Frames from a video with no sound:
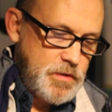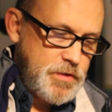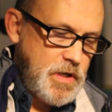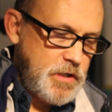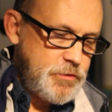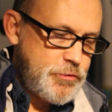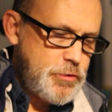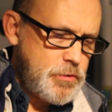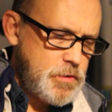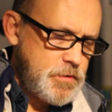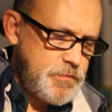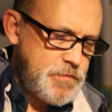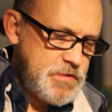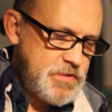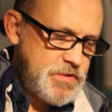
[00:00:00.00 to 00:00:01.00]
Not sure
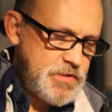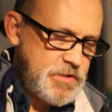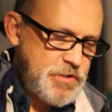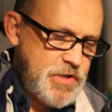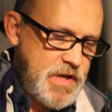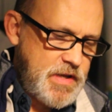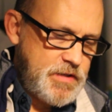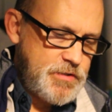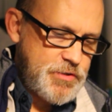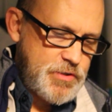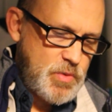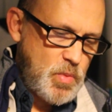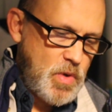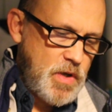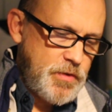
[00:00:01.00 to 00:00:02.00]
if it's the change
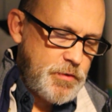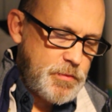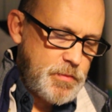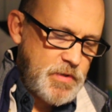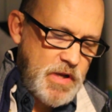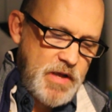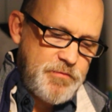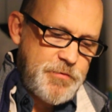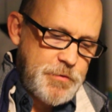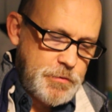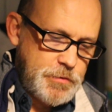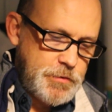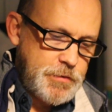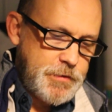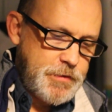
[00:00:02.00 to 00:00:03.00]
in weather, but I feel
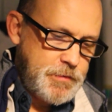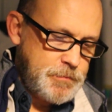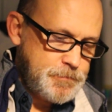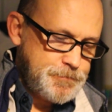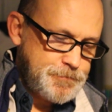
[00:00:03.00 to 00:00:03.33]
good.